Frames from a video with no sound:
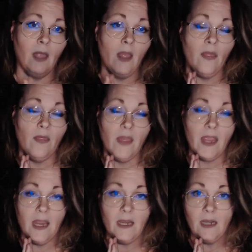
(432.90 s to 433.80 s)

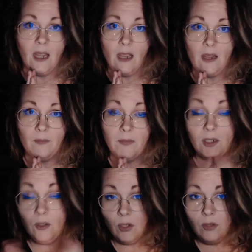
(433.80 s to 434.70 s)
Then
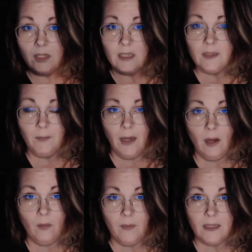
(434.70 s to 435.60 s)
you know that it's
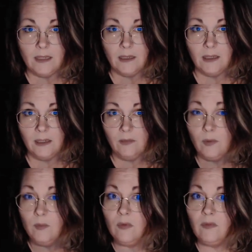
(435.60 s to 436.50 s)
about basically
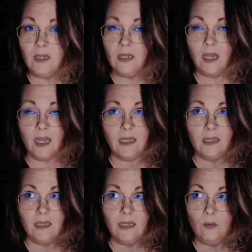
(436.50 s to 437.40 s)
removing
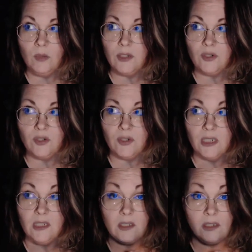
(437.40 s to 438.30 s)
anything which
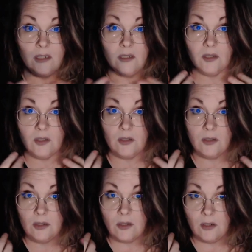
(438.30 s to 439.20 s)
isn't
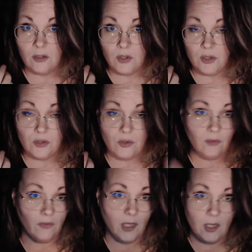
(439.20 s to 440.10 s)

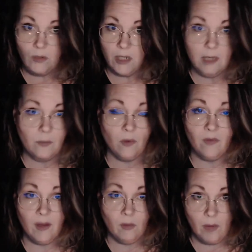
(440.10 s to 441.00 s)
serving you in any
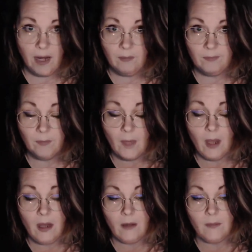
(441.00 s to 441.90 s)
profound way.
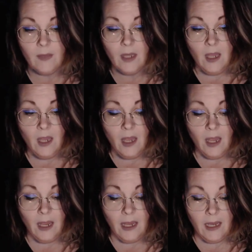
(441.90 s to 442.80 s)

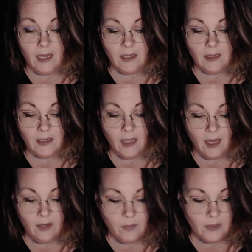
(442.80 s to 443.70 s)
And
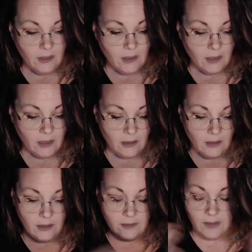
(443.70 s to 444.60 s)
I've been
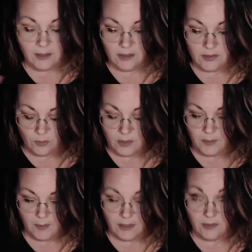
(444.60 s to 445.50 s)
living in this one
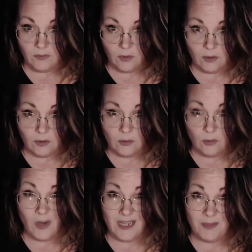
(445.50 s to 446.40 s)
space for
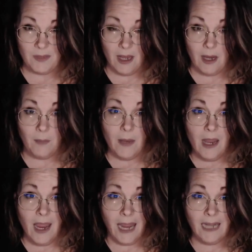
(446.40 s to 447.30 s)
quite some time,
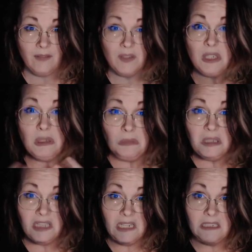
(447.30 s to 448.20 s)
and I've
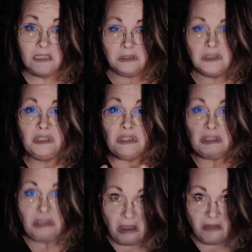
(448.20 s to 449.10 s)
accumulated
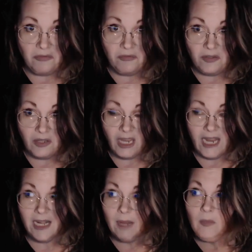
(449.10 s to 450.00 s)
stuff.
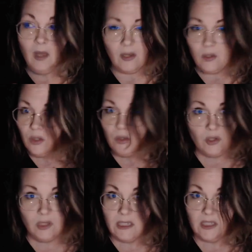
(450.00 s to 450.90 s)
And I'm not
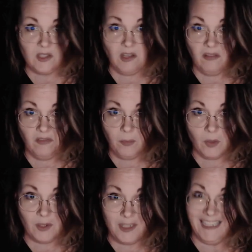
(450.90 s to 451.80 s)
usually a stuff
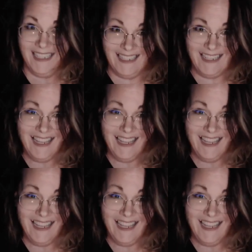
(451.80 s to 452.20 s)
person.